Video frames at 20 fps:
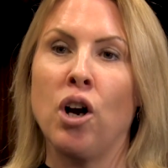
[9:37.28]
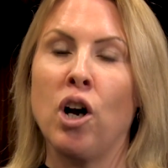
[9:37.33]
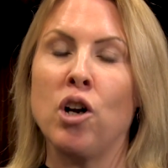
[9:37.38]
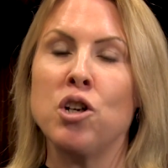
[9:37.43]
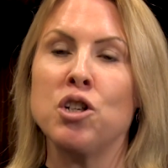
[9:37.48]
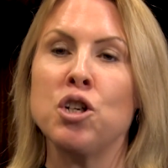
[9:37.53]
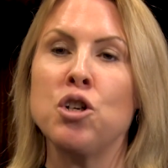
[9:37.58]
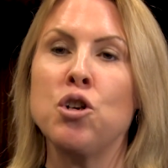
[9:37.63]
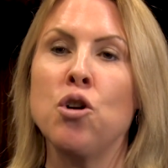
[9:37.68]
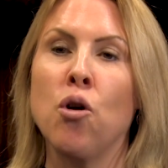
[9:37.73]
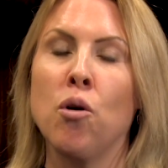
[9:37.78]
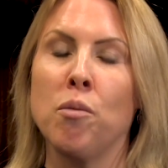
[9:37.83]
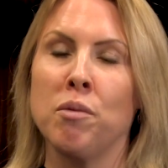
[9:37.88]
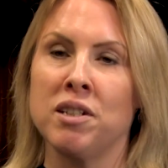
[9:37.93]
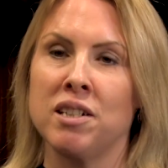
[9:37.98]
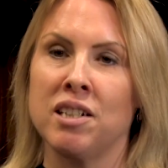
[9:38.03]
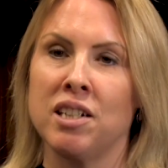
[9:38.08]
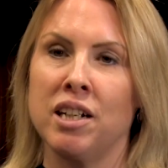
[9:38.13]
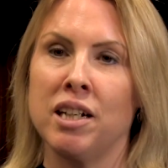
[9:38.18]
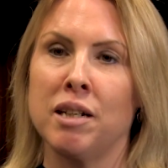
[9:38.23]
under
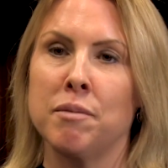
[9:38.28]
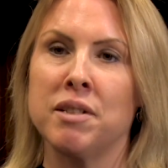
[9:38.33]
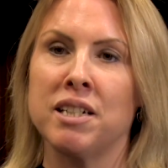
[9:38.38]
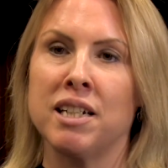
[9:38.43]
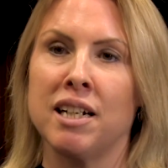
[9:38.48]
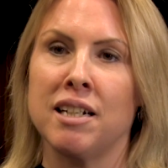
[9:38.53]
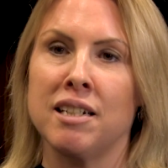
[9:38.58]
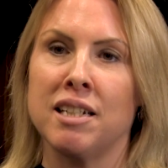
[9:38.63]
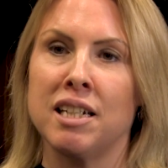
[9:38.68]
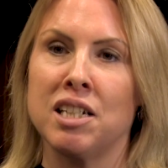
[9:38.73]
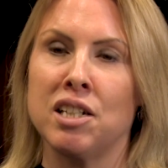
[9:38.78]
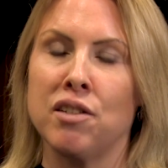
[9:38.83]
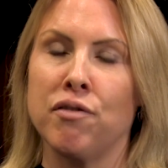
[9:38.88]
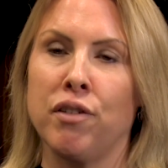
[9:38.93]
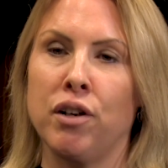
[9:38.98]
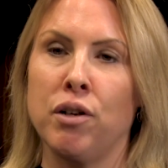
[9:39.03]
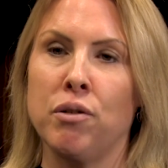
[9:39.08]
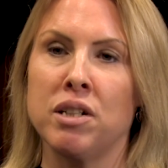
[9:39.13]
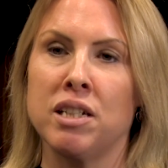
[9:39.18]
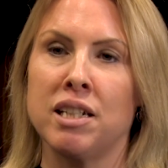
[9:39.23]
normal circumstances, the
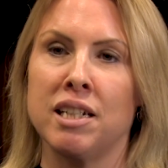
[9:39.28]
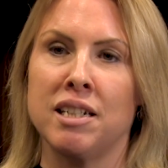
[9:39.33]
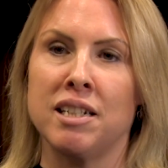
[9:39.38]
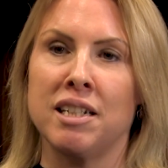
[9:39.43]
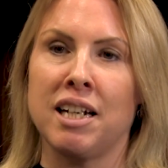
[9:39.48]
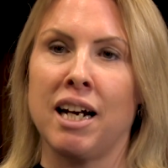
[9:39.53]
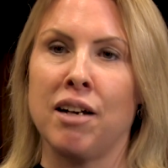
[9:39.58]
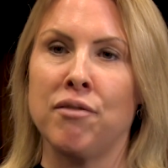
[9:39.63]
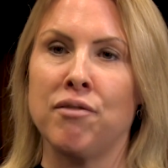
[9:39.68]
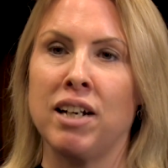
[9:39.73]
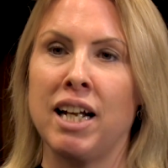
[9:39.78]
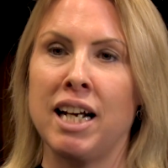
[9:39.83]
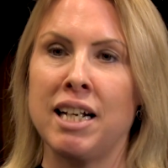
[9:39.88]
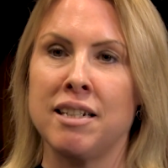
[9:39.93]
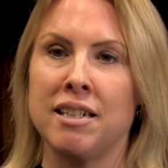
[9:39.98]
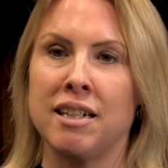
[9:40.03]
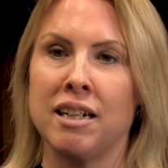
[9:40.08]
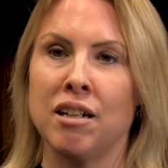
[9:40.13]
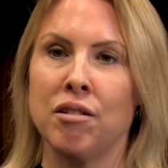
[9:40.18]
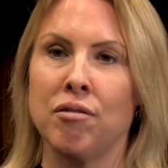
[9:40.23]
focus is to have
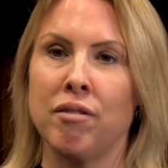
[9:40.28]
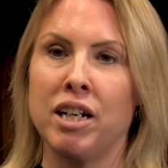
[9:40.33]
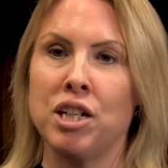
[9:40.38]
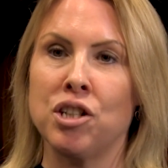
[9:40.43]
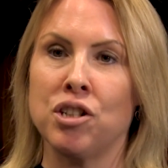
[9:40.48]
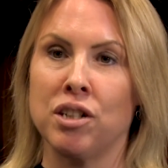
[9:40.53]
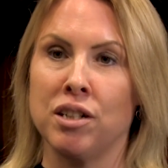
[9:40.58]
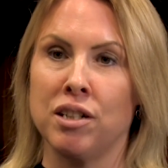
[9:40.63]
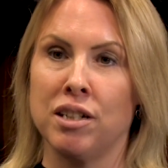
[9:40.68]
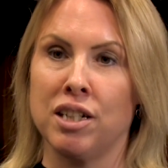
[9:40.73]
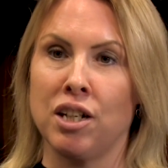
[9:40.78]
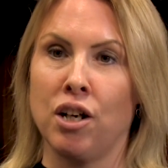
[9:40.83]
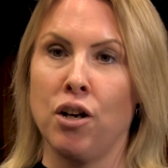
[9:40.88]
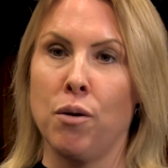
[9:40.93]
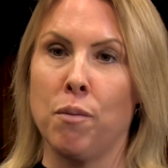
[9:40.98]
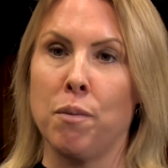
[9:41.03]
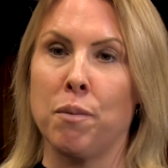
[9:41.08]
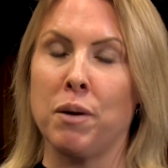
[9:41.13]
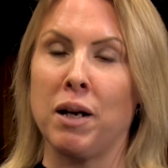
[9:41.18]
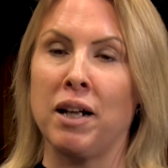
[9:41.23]
less decorations
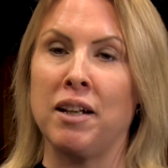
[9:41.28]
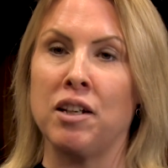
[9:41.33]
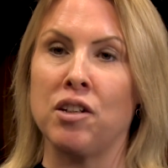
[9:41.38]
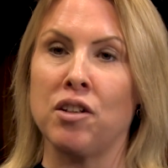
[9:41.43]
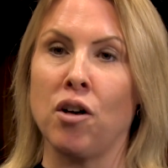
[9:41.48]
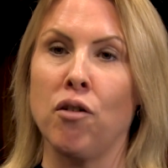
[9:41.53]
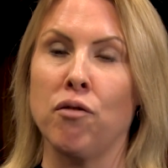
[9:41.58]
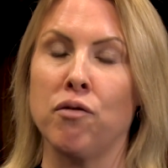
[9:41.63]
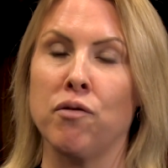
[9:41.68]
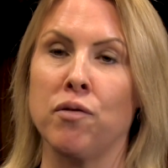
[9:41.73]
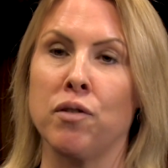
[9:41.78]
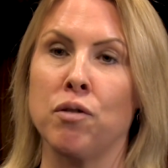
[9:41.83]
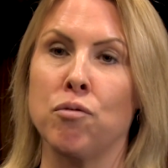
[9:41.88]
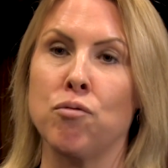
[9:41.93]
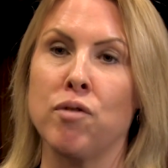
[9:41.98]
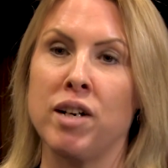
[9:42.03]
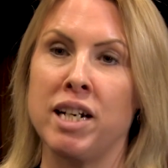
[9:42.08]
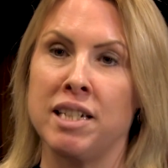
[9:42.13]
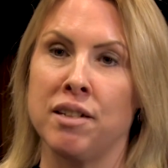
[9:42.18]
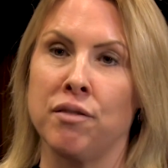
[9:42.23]
up, and of, the
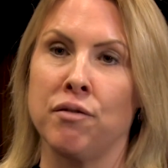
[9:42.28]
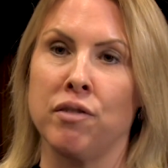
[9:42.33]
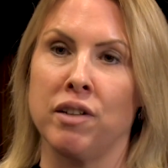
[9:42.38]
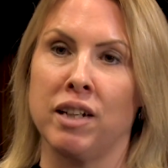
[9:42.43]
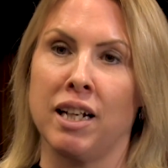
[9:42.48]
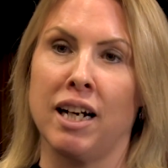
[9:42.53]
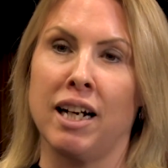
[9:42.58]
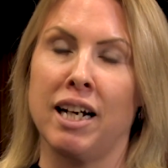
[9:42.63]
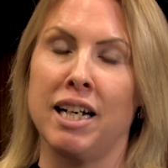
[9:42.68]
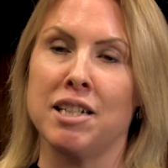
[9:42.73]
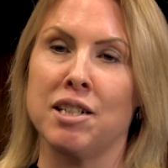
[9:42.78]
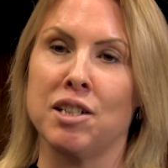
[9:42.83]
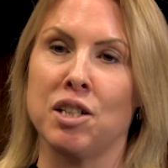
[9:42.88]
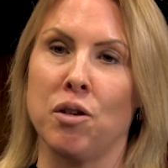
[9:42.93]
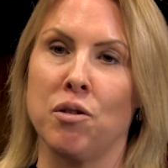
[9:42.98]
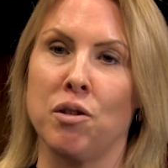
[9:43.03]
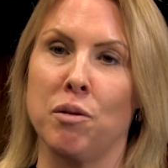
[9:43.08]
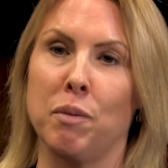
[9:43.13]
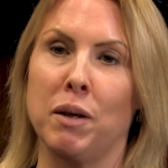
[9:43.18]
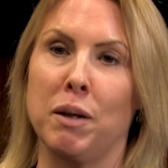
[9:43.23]
reason for that is
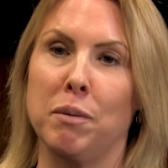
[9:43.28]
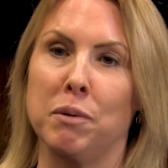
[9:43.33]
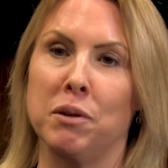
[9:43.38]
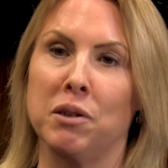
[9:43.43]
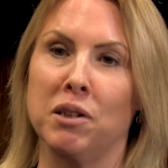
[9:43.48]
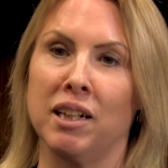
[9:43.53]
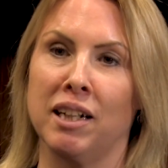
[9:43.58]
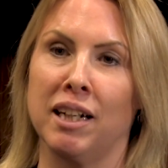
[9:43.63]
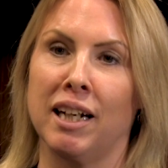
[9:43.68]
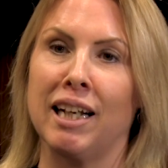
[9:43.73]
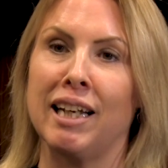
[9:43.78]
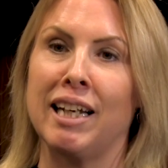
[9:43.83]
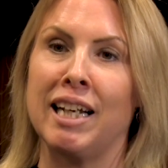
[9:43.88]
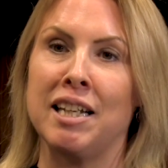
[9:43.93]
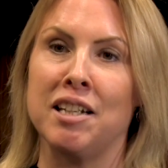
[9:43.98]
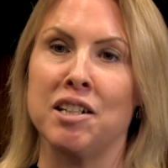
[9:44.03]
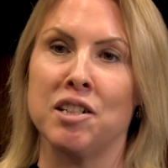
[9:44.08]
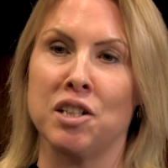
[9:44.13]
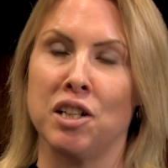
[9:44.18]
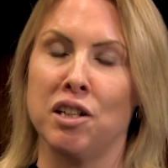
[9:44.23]
so that people can
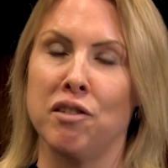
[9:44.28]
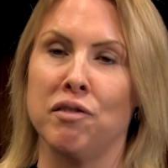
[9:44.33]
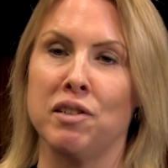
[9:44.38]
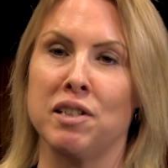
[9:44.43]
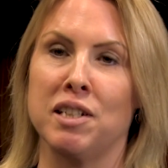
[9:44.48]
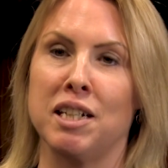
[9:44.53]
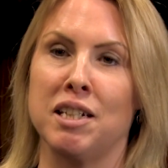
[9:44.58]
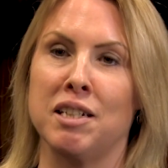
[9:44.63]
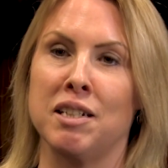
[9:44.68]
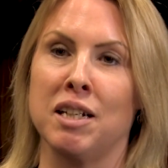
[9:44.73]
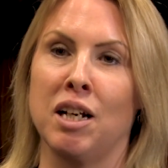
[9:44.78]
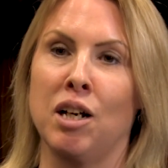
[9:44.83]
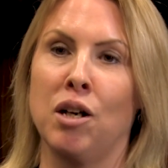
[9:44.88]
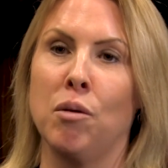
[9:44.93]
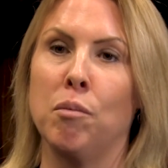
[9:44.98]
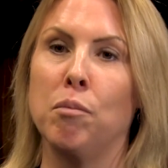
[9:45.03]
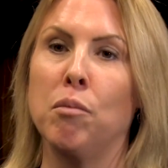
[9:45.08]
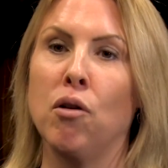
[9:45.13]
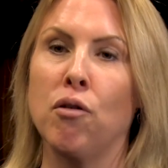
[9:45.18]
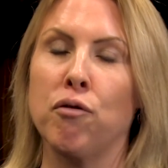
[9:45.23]
clean the surfaces
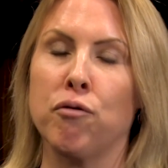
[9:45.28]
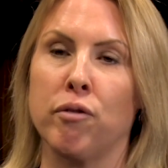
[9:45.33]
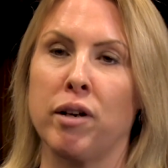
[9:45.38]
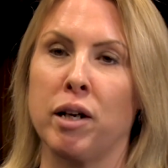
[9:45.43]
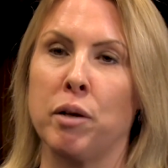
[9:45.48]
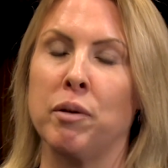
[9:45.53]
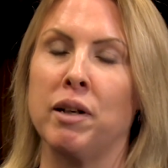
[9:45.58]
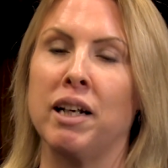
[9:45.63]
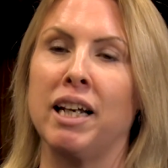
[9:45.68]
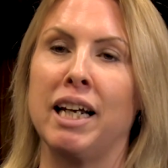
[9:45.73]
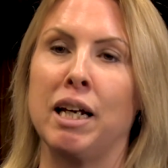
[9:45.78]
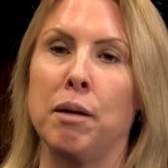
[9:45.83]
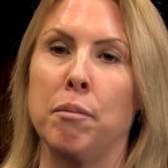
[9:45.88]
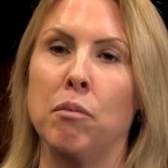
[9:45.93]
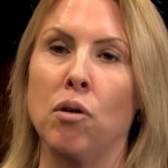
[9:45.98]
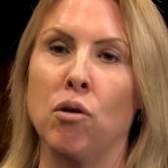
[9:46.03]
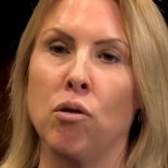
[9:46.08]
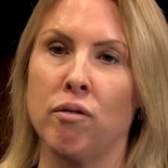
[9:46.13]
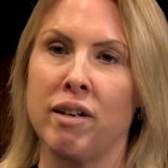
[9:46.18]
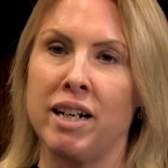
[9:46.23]
more frequently
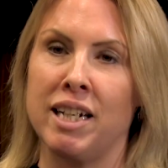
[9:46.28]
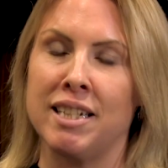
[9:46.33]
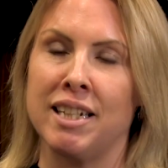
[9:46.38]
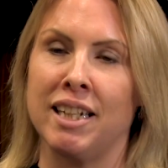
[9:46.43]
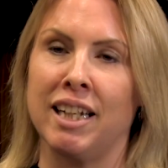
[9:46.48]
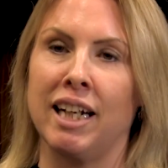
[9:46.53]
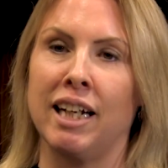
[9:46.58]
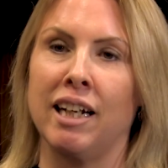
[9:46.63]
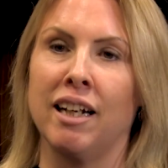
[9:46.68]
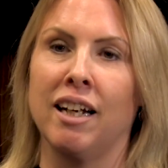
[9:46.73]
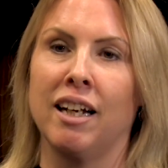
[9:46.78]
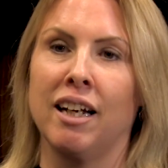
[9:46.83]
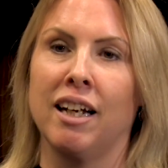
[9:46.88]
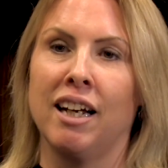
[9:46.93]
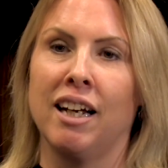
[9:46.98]
and more easily.